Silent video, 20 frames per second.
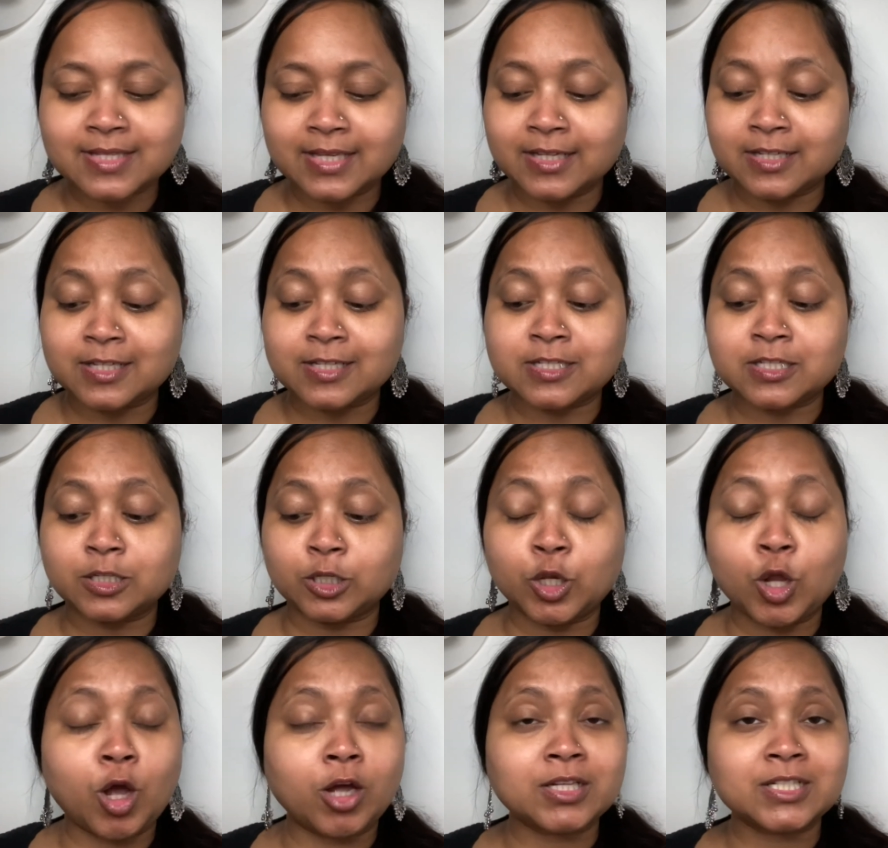It is
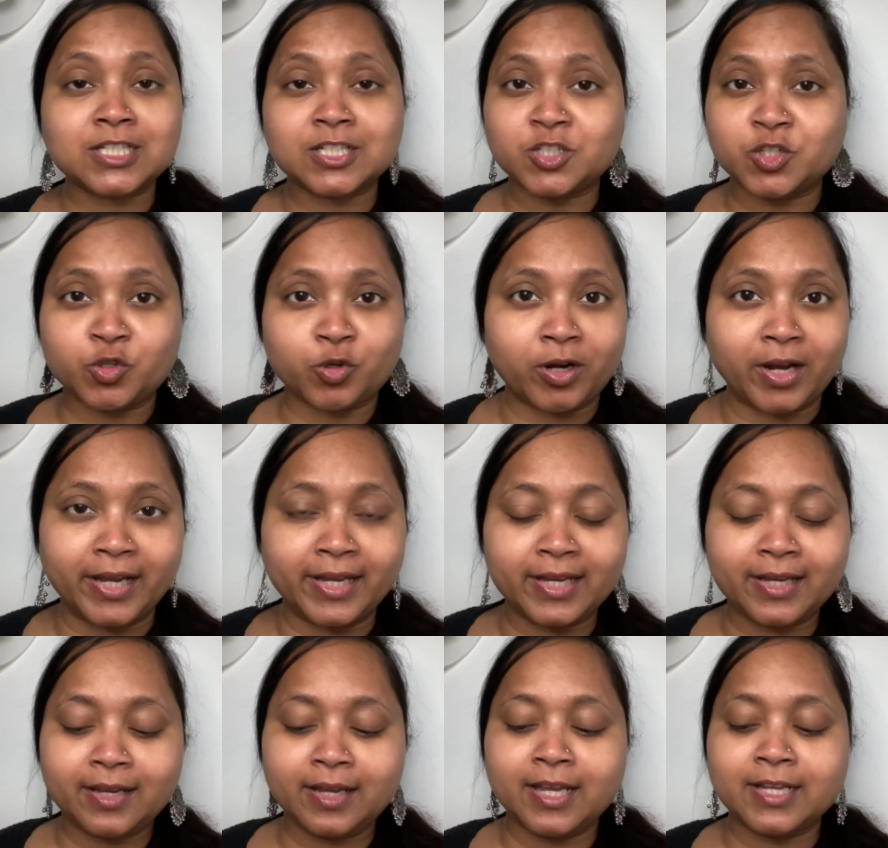not
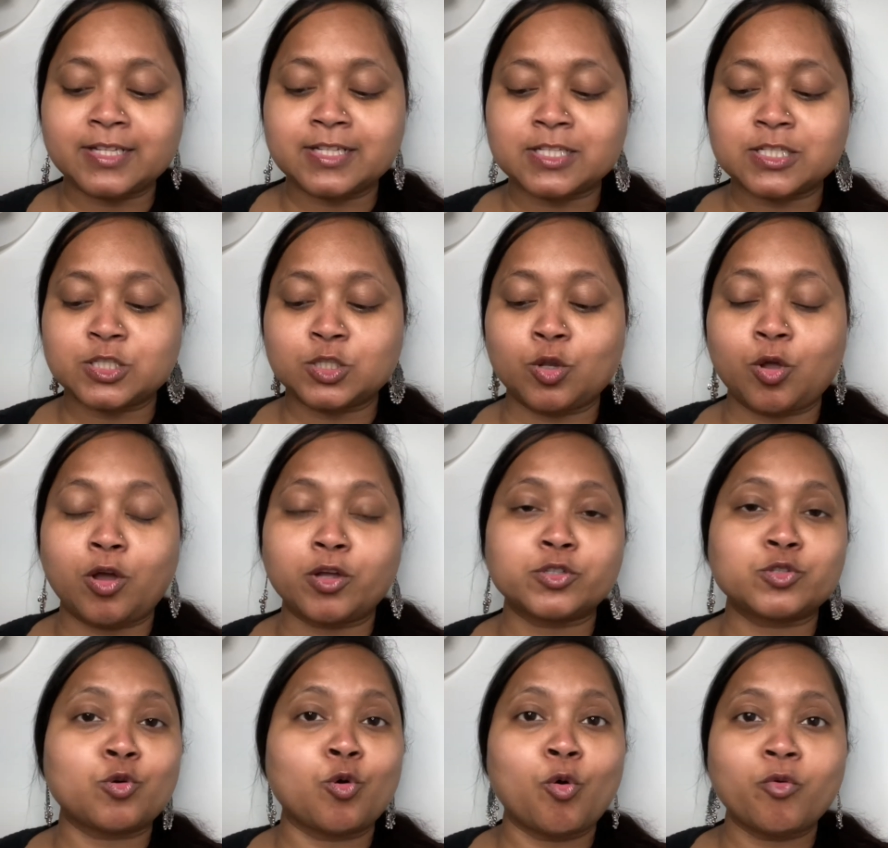drying, it is
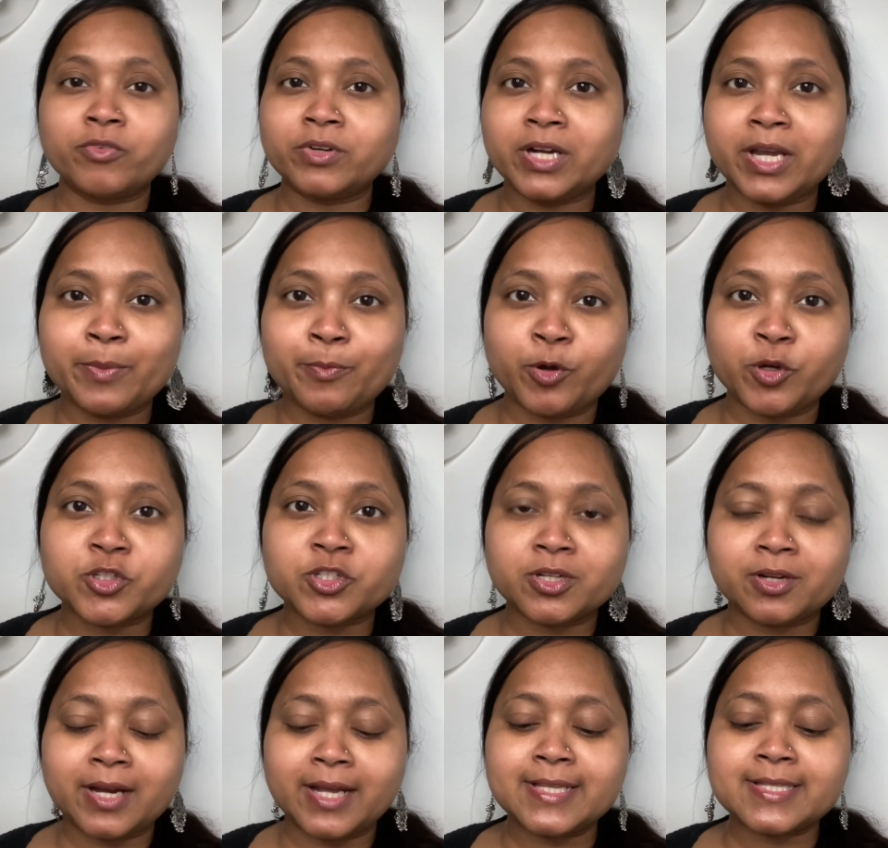not overly
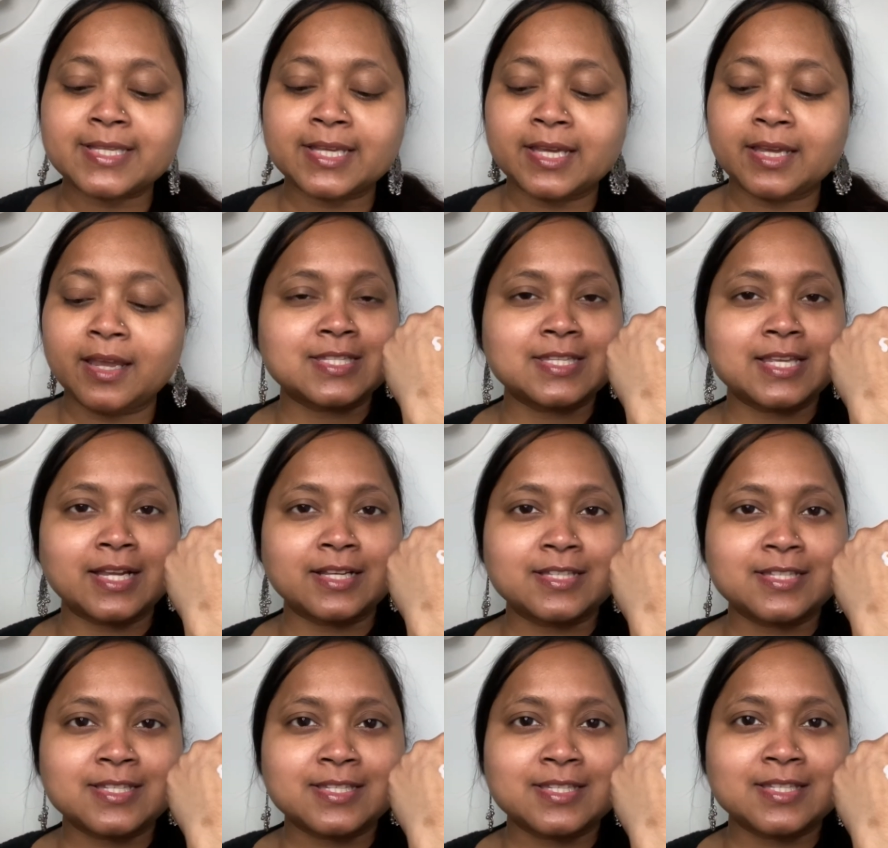moisturizing,
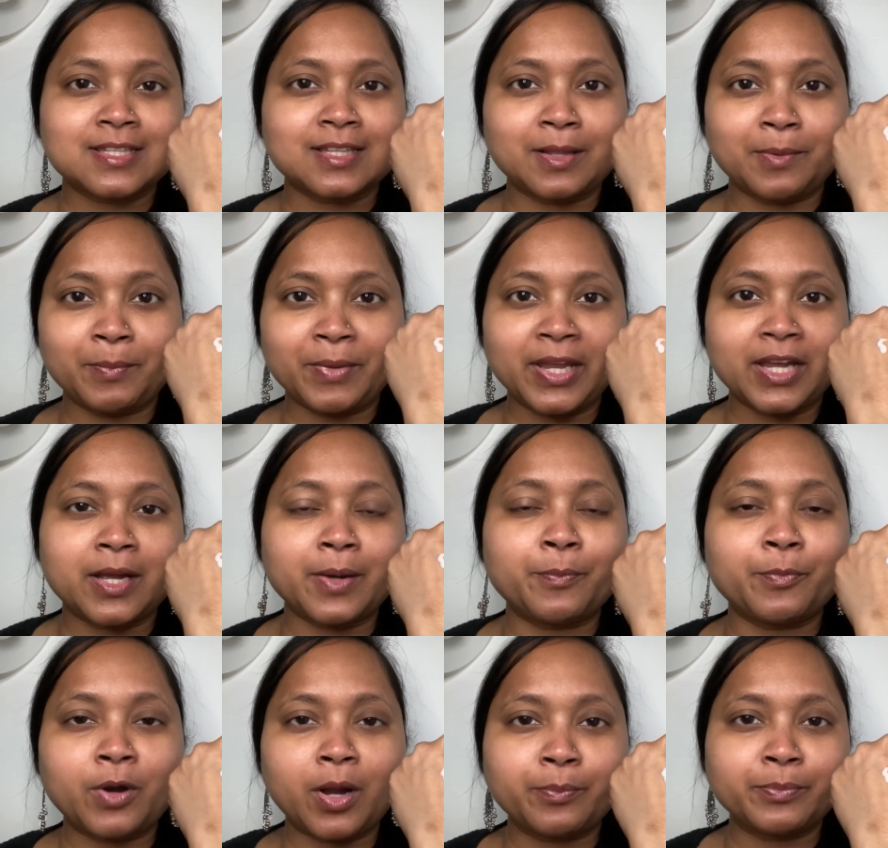sets the
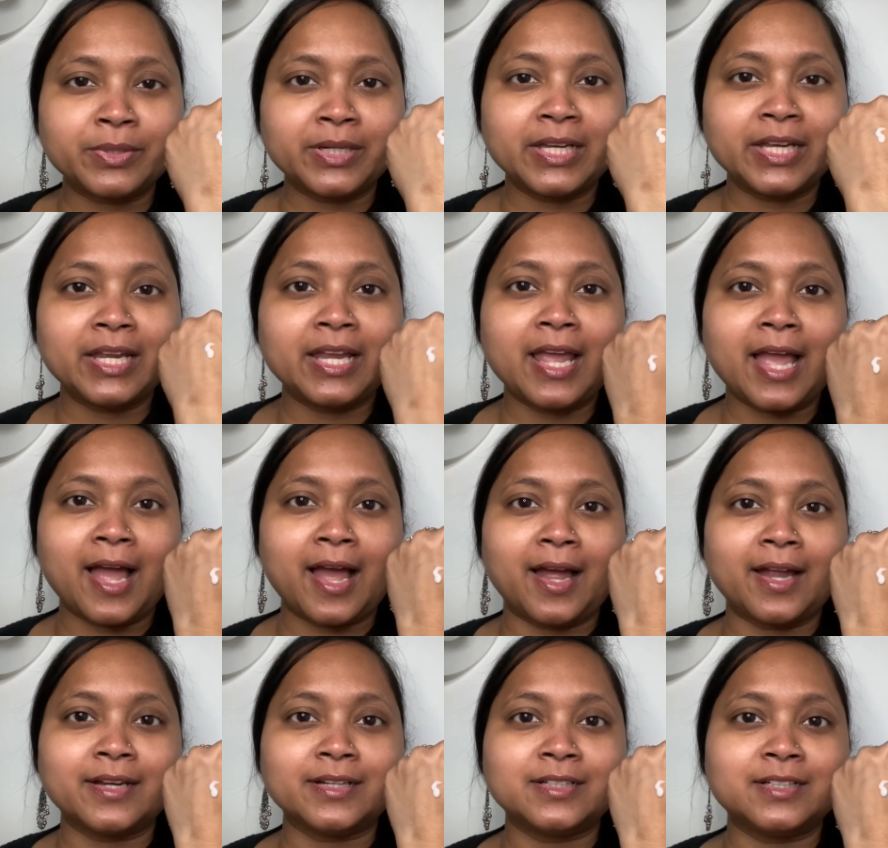makeup properly,
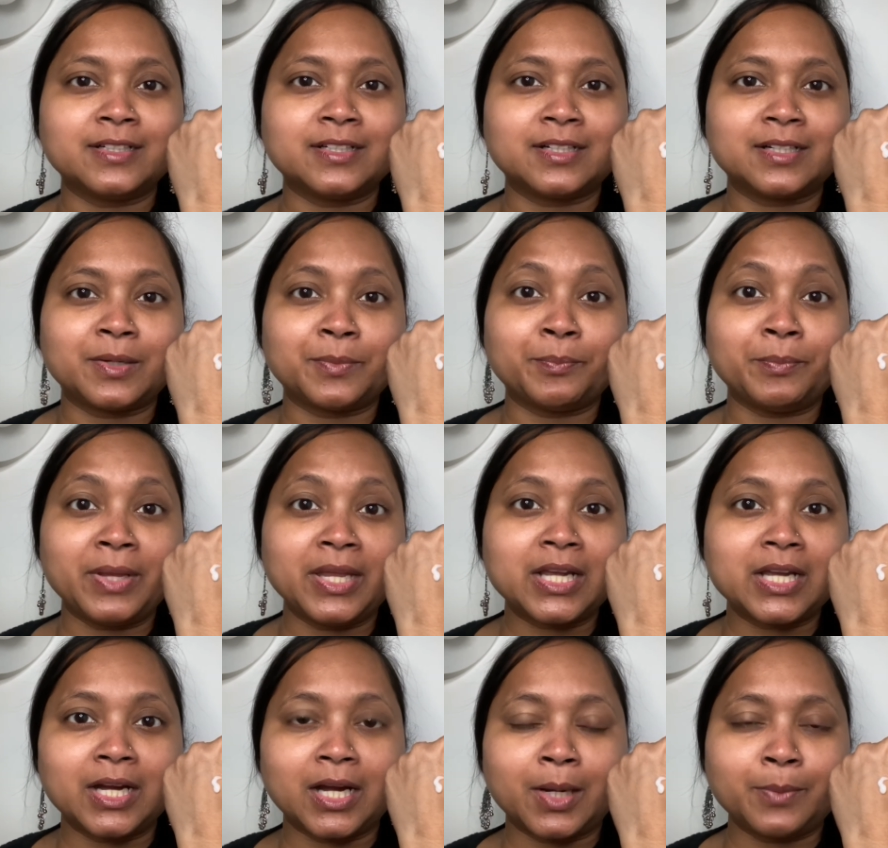and
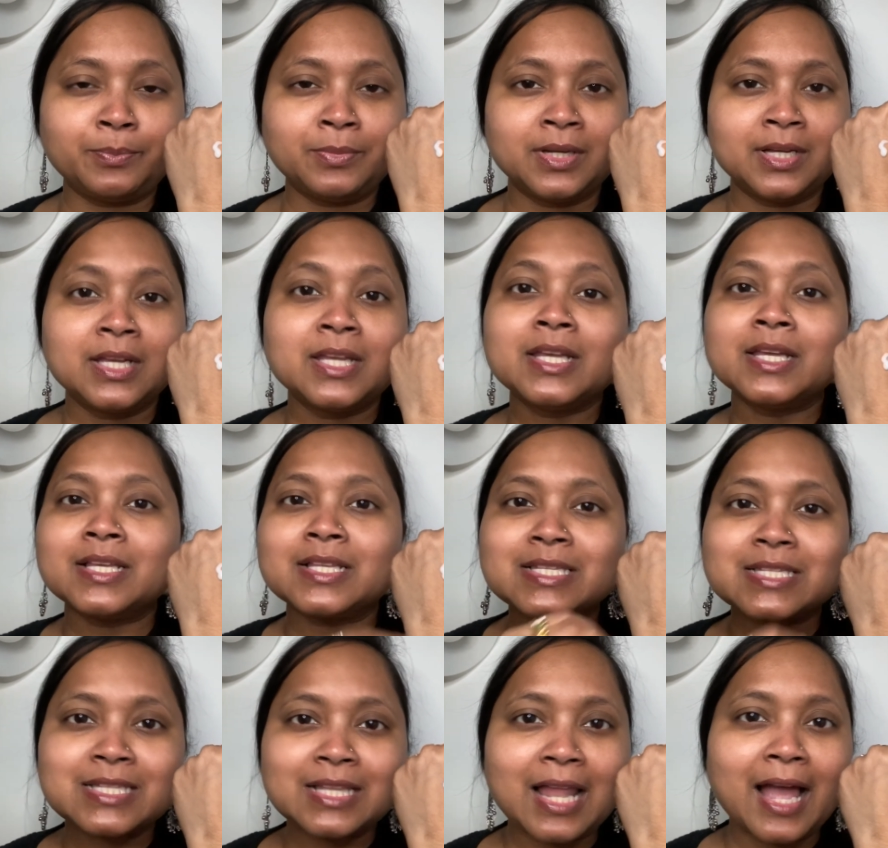makeup
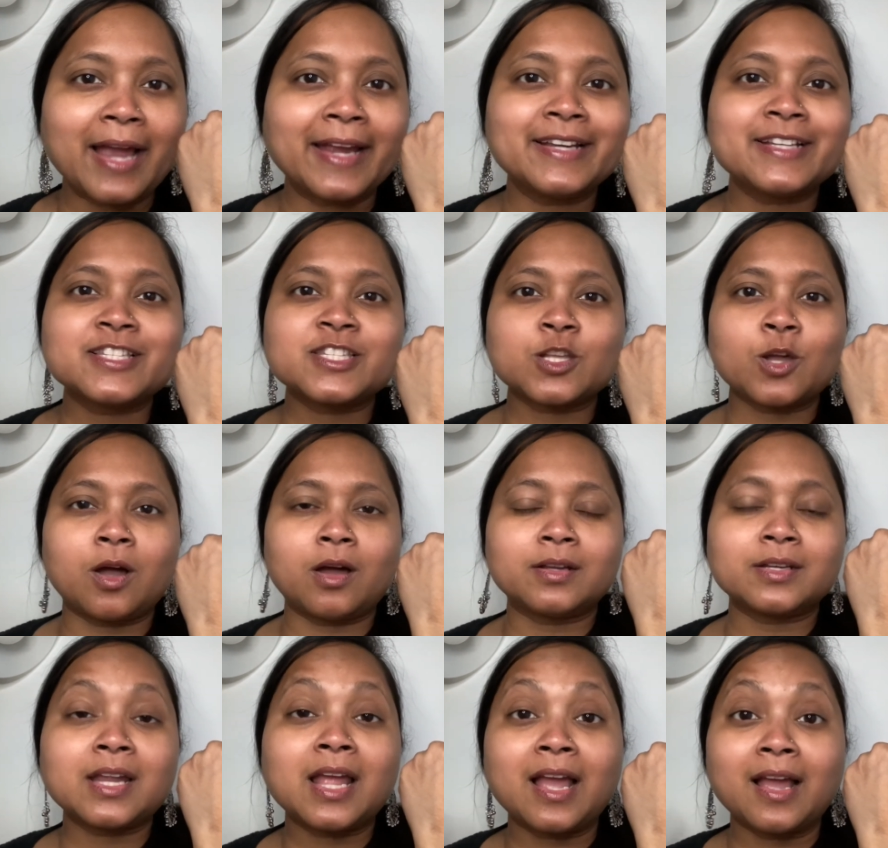slides
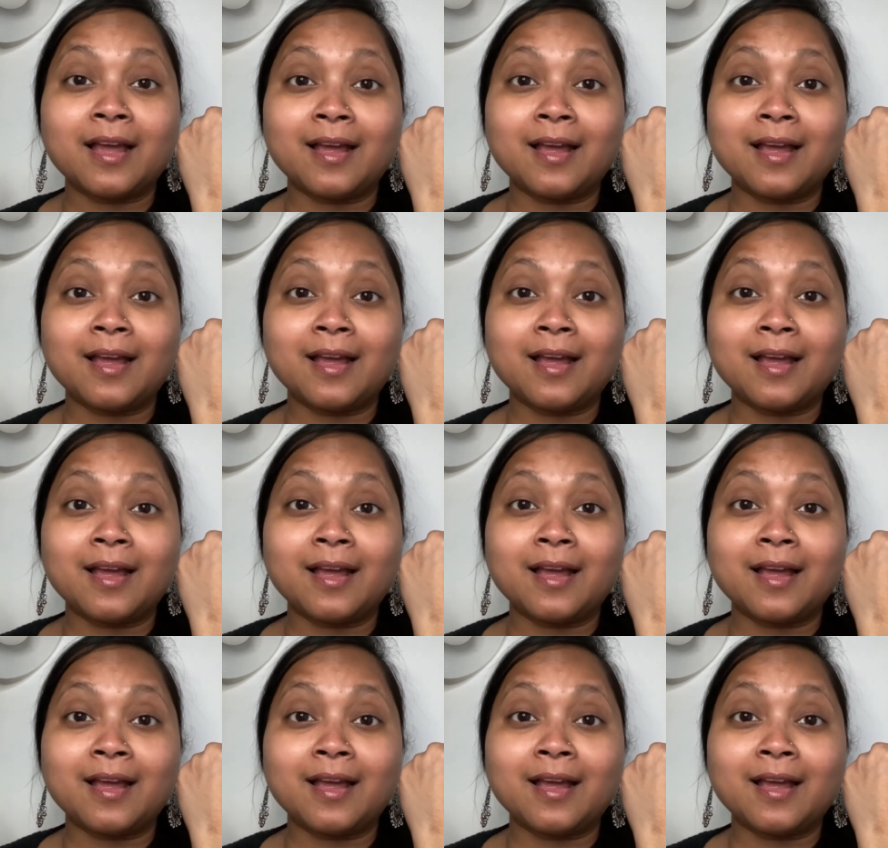on,